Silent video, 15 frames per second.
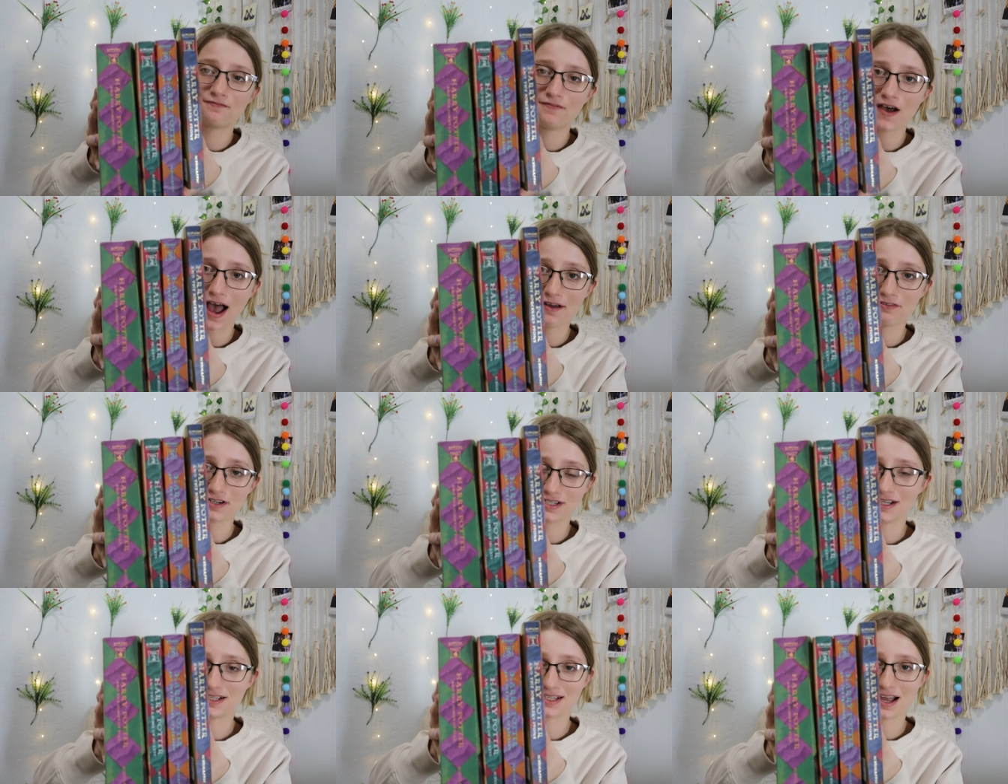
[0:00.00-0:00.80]
five or
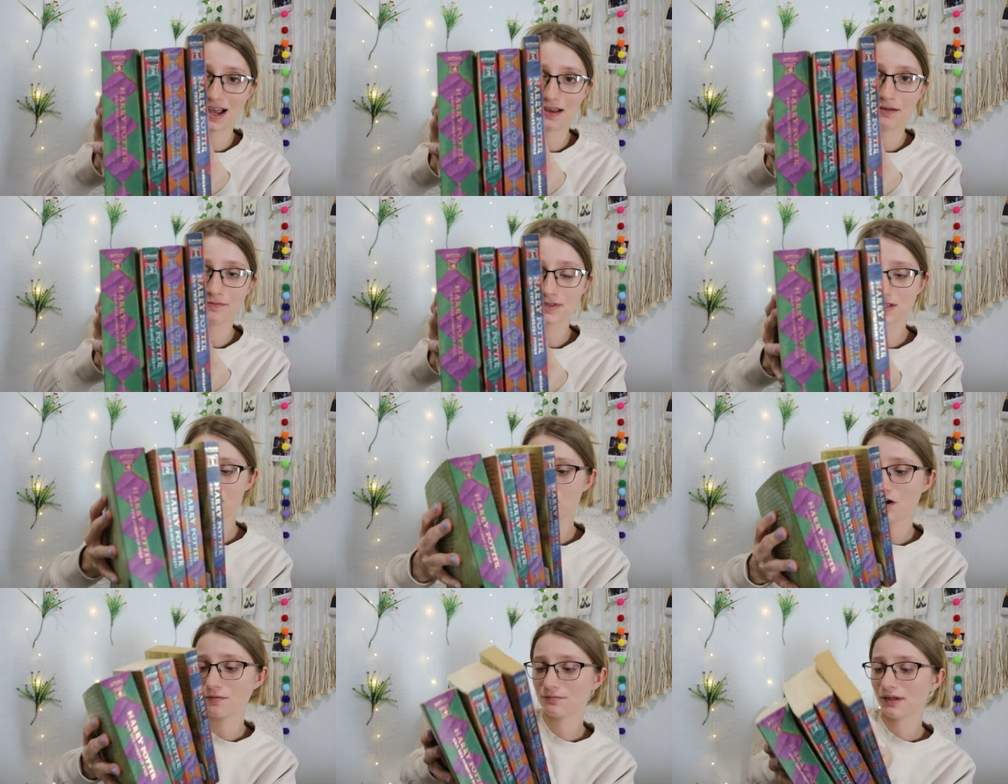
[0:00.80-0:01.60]
six times
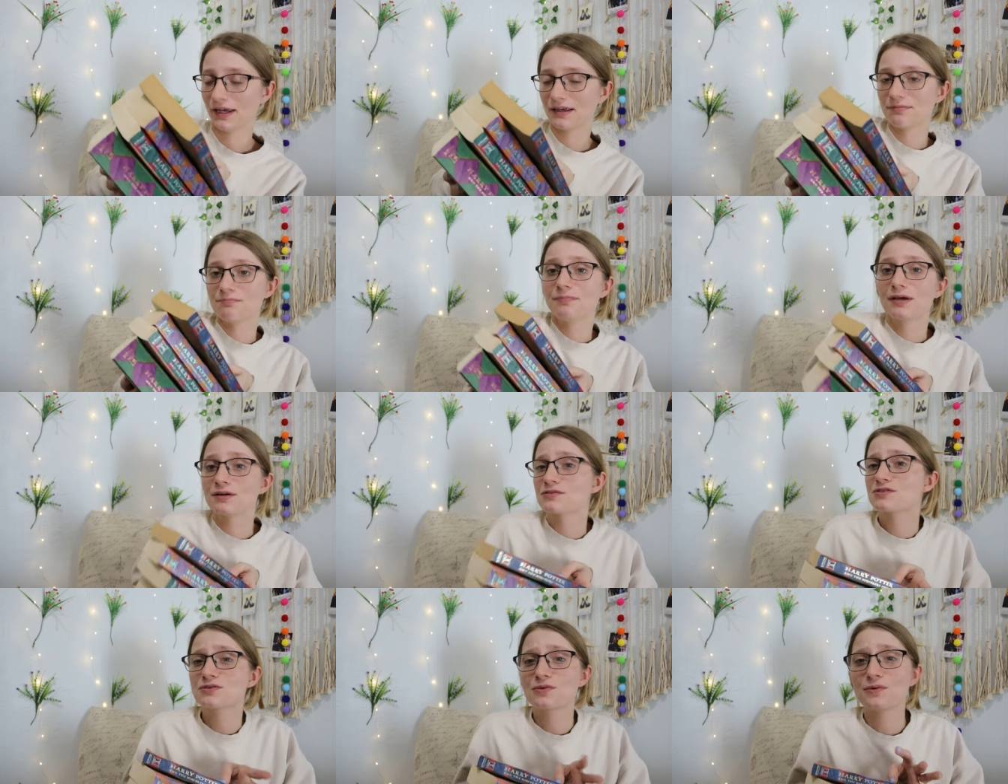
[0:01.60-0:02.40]
from like
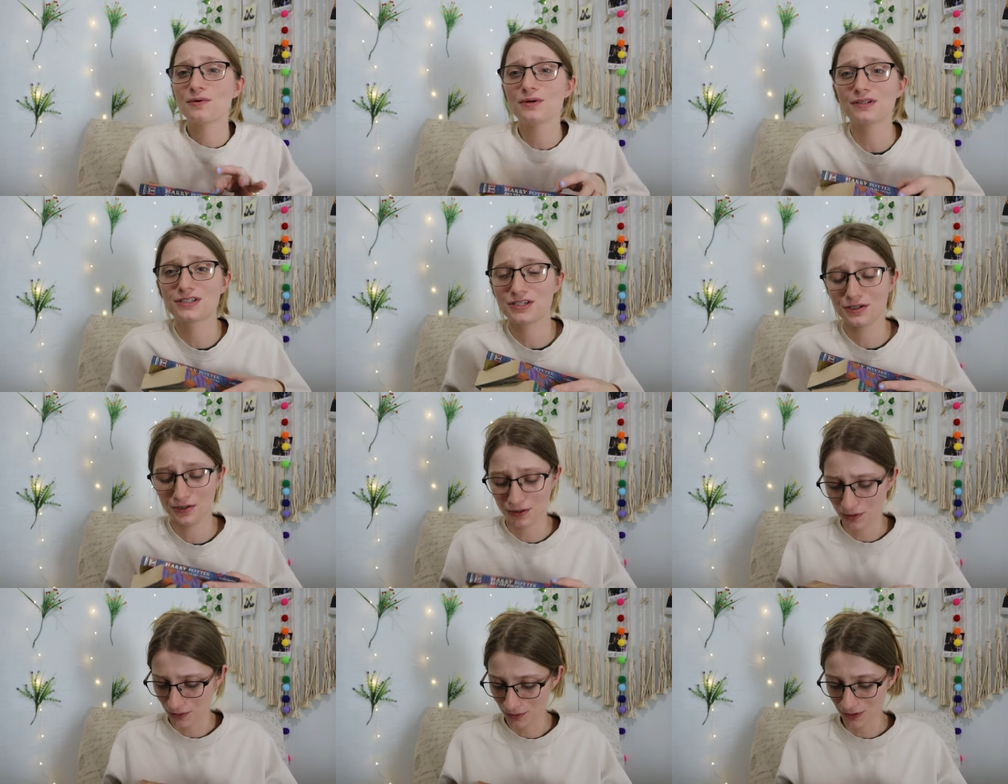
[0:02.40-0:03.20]
middle school
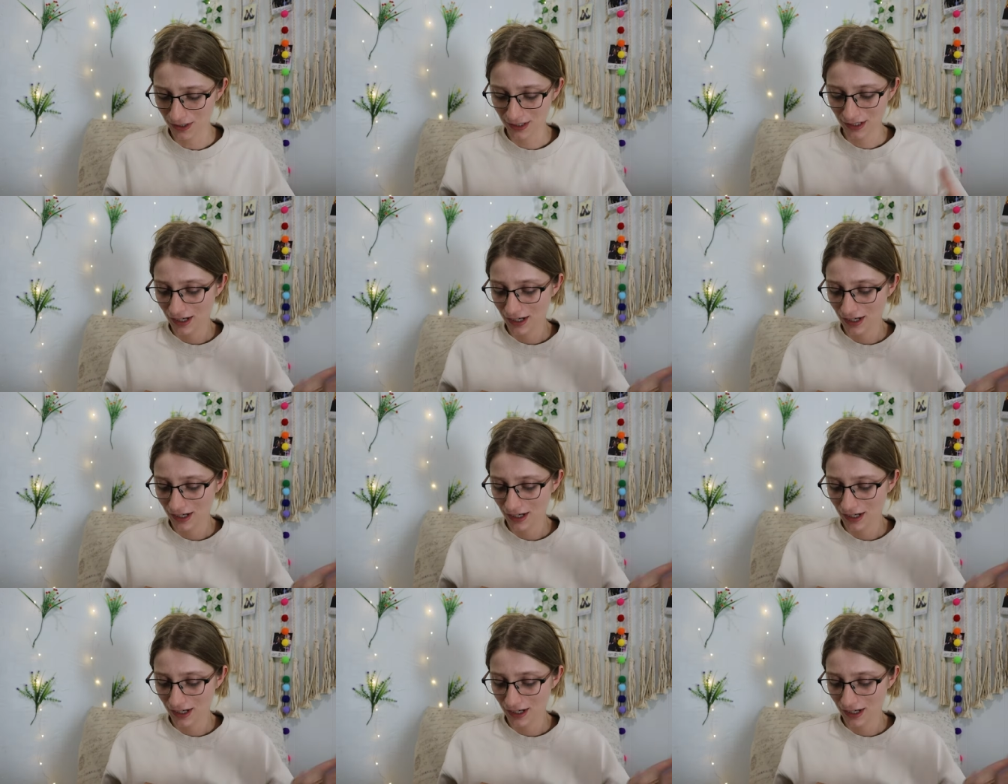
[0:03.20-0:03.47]
to